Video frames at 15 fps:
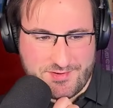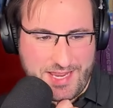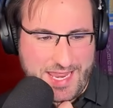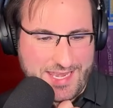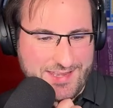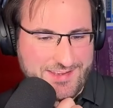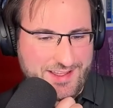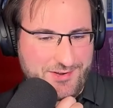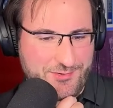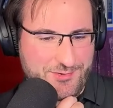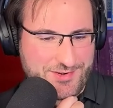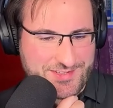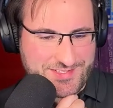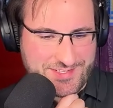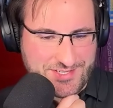end our
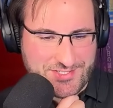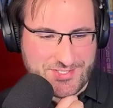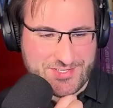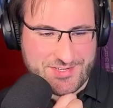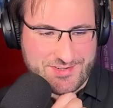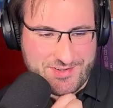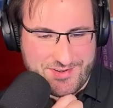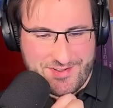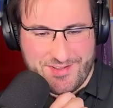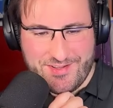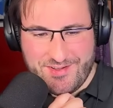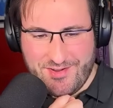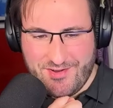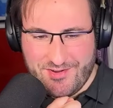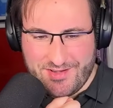discussion
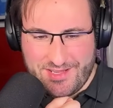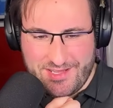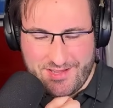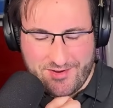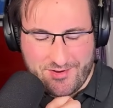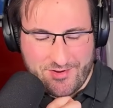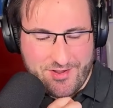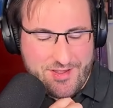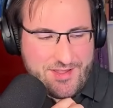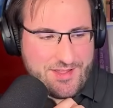on here.